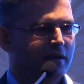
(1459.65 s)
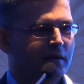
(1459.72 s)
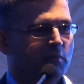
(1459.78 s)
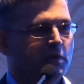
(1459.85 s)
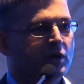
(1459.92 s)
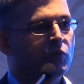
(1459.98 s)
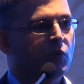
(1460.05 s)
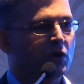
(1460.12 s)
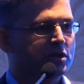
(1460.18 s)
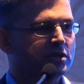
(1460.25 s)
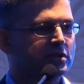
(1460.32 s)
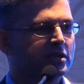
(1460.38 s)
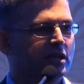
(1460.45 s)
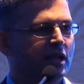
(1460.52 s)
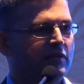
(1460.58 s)
But what
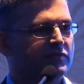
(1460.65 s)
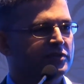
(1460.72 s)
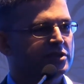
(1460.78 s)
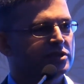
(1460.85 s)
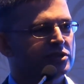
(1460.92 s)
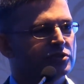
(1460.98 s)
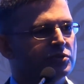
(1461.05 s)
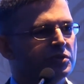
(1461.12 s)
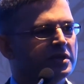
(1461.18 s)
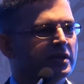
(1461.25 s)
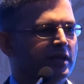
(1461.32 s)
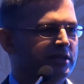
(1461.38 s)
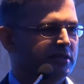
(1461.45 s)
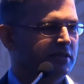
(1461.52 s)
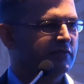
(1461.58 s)
did the leftists do in
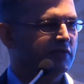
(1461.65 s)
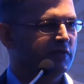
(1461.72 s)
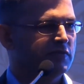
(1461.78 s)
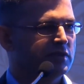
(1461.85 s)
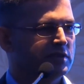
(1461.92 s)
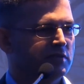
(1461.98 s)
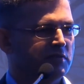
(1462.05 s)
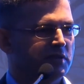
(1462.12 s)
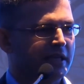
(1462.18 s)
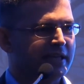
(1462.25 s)
1957?